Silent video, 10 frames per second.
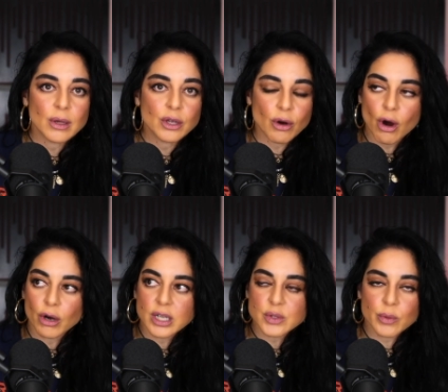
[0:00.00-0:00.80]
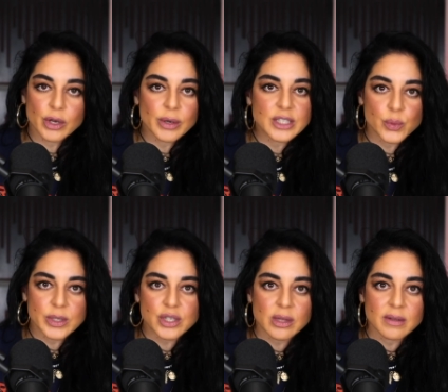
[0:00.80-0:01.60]
Your heart is where your
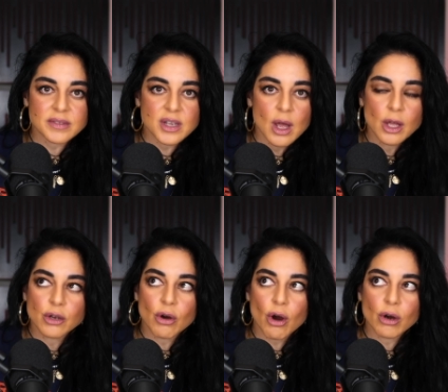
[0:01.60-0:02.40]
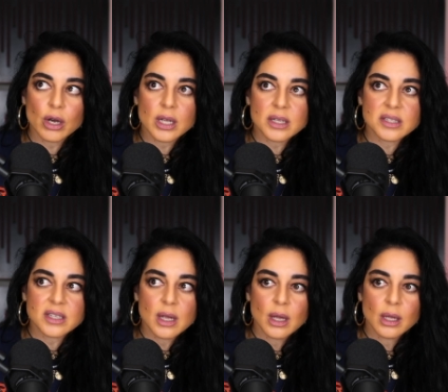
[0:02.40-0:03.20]
intuition lives. Your heart
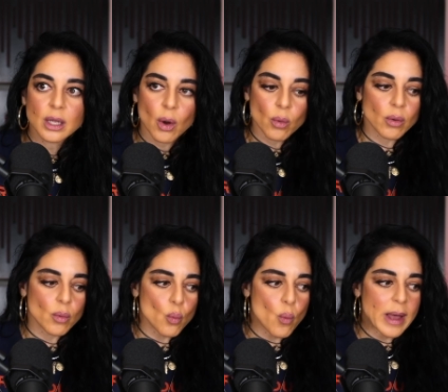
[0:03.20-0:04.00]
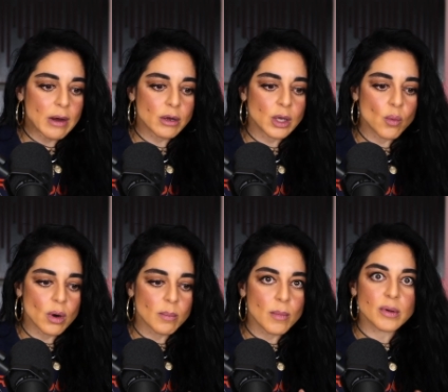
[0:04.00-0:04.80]
is, you know, where you
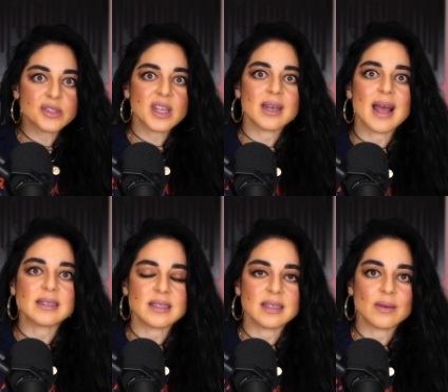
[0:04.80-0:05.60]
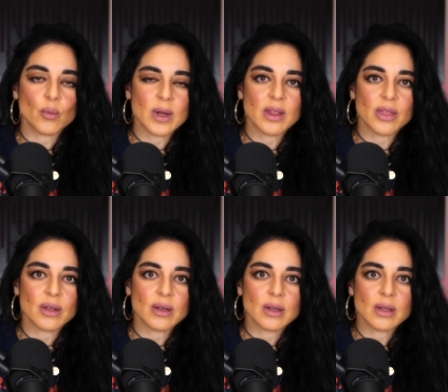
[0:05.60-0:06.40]
are most connected with
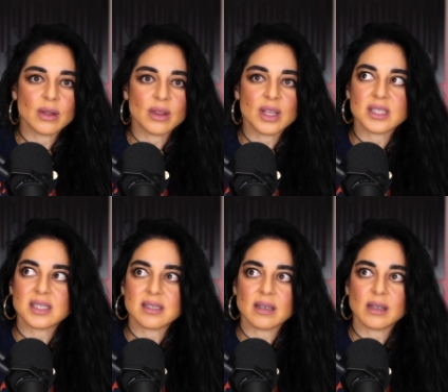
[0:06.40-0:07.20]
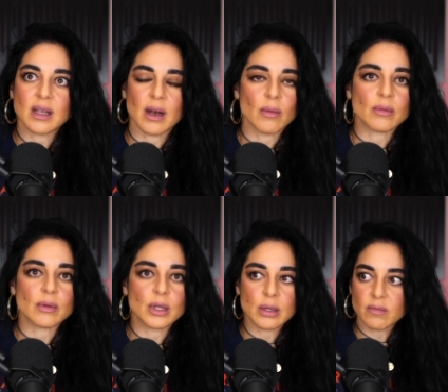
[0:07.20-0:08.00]
this, you
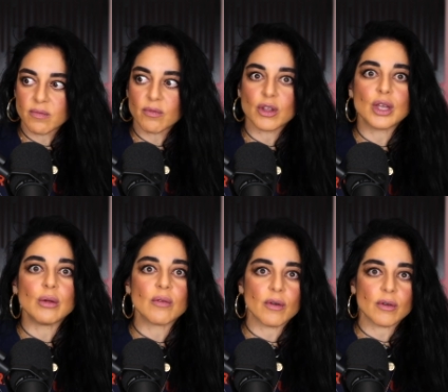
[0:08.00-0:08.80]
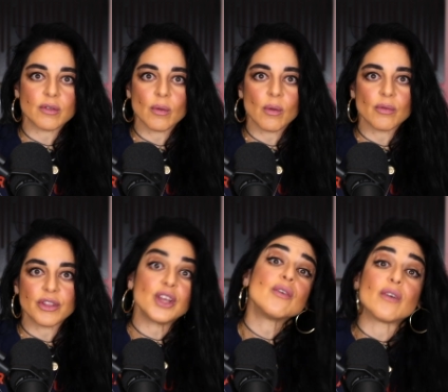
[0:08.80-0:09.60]
know, universal,
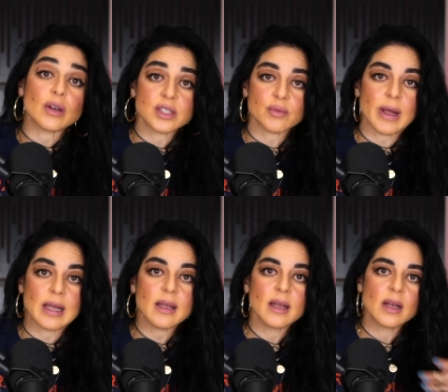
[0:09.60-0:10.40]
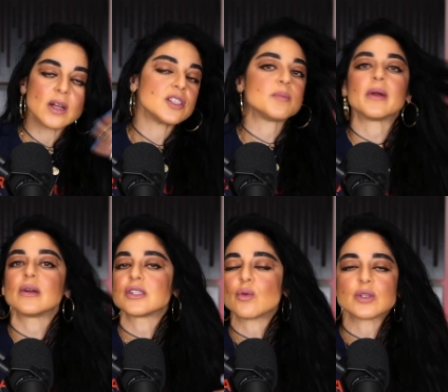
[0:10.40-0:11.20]
the universe, right?
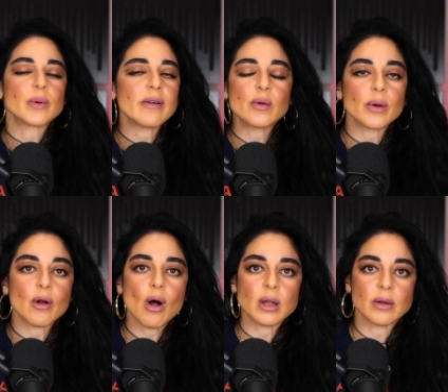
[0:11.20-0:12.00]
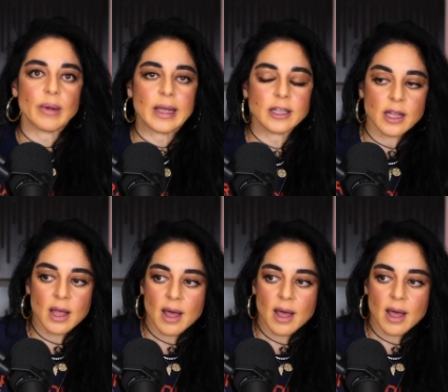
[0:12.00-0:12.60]
Spirit, source, whatever you want to call it, right?